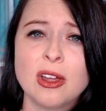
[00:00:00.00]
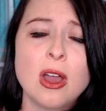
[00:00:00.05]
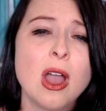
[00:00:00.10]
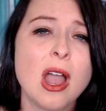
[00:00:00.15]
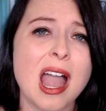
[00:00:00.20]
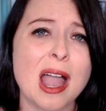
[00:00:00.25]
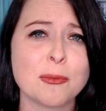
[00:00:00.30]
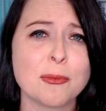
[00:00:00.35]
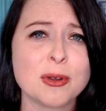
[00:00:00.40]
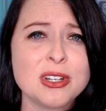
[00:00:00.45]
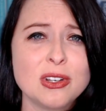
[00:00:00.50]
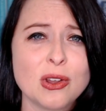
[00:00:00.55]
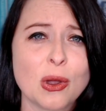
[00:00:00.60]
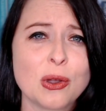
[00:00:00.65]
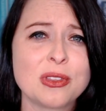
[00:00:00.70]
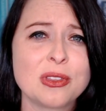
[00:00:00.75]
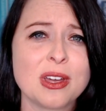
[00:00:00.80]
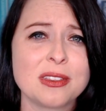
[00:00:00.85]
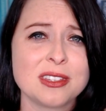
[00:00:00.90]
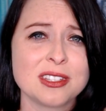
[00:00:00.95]
And we know
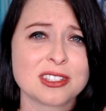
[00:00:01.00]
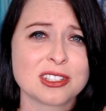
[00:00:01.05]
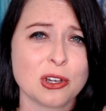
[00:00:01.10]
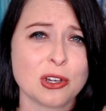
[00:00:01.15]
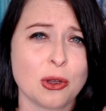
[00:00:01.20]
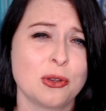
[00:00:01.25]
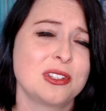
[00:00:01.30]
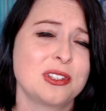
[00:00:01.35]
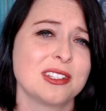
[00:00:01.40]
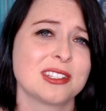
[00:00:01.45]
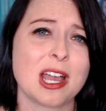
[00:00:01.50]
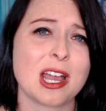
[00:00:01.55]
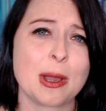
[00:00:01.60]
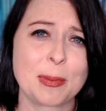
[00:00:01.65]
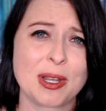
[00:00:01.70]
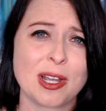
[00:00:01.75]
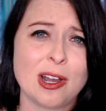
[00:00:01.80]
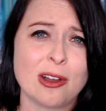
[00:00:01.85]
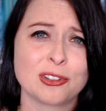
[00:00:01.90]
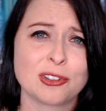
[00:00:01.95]
that this ghost is coming
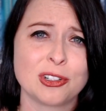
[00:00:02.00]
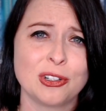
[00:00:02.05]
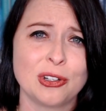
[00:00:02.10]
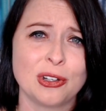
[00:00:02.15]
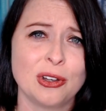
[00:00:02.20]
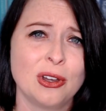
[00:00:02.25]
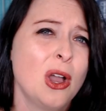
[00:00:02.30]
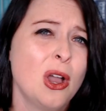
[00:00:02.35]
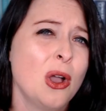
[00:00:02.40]
after her,